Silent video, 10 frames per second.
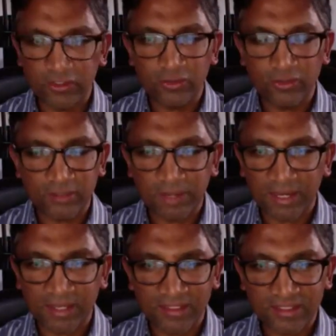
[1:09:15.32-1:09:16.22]
you can
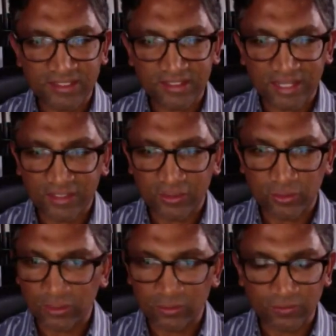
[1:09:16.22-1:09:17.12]
buy these things at your
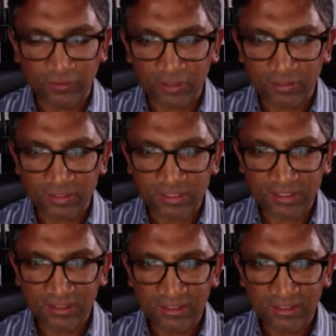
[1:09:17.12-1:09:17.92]
local pharmacy.